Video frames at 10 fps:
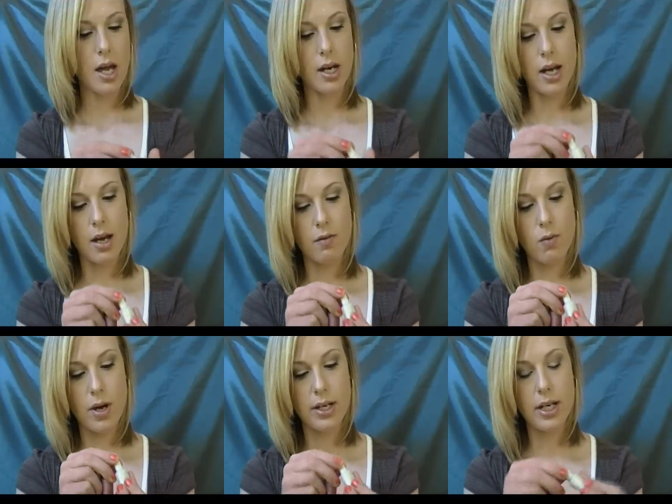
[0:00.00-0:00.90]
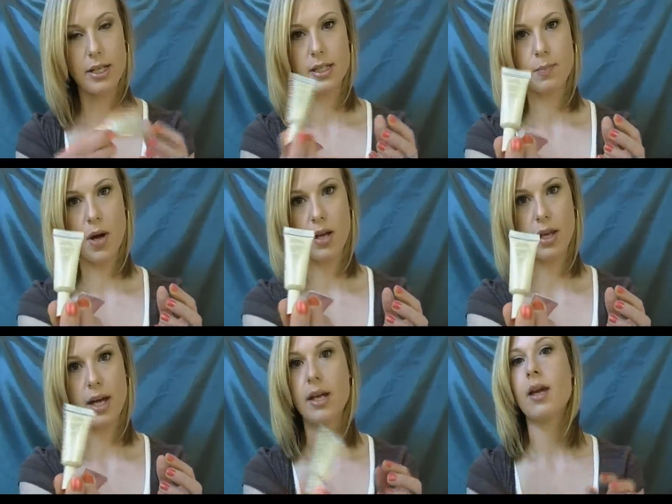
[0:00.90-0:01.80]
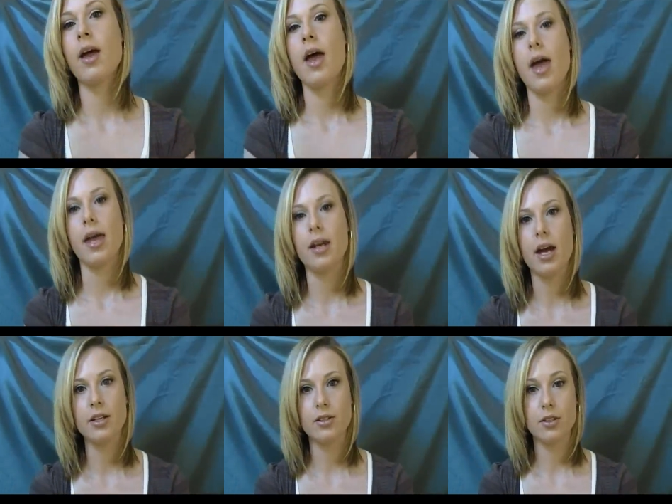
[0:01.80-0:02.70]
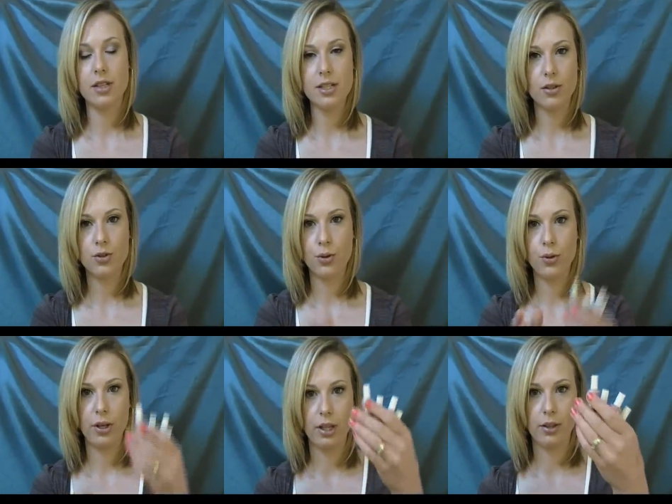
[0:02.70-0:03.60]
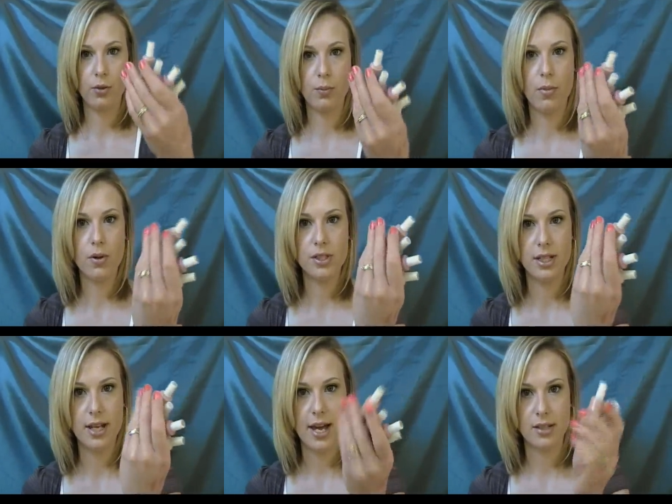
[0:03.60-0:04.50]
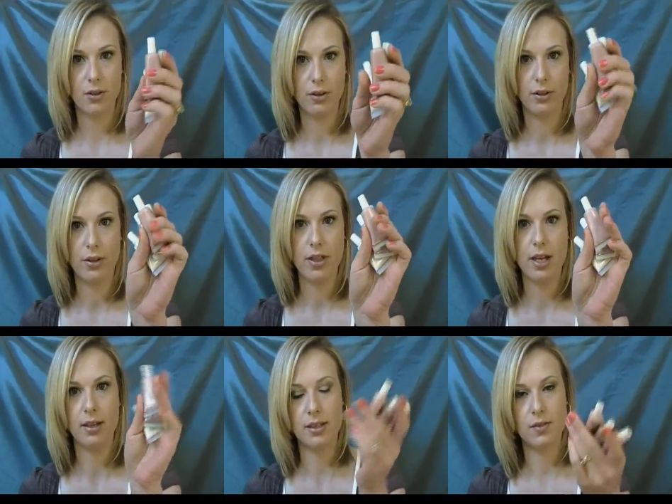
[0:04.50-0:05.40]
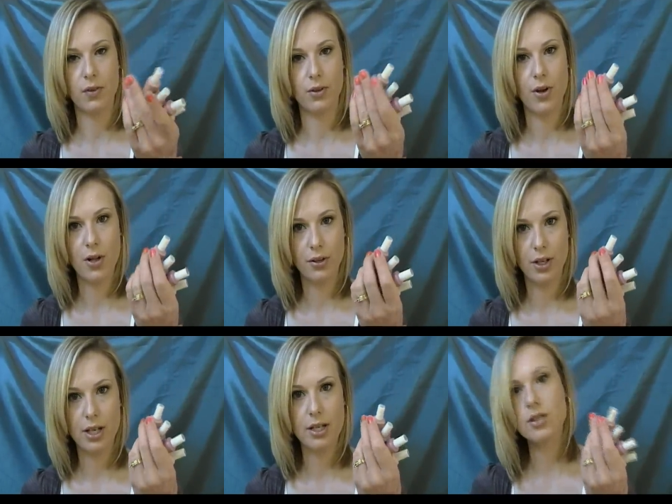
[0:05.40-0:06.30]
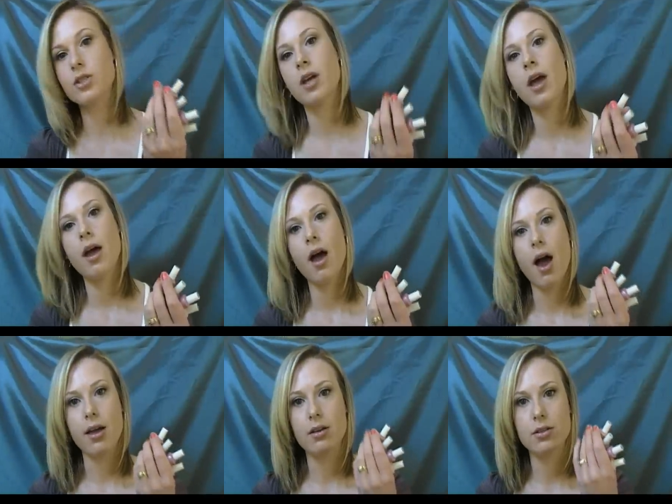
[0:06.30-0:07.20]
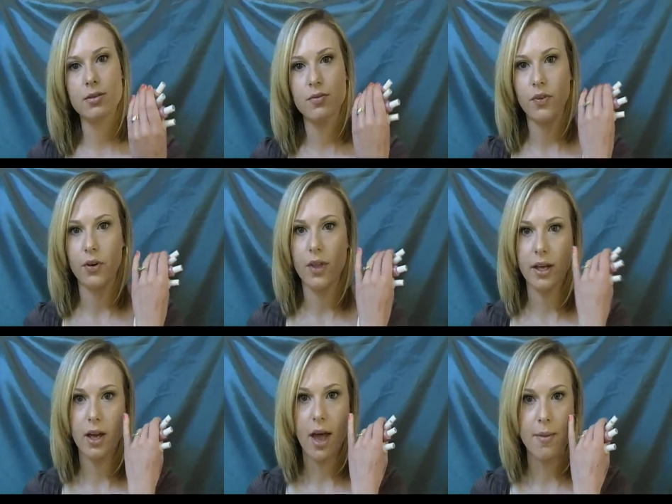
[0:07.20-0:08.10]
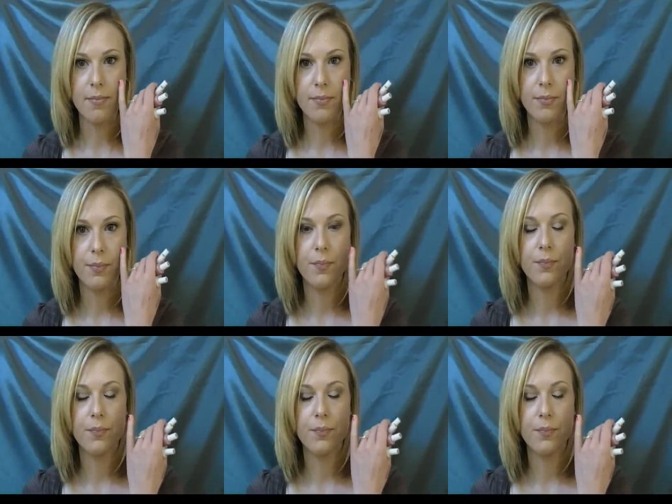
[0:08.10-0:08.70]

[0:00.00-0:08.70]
and I have one in Spotlight. And these are truly little multitasker little things for $1 each. I use them for like, to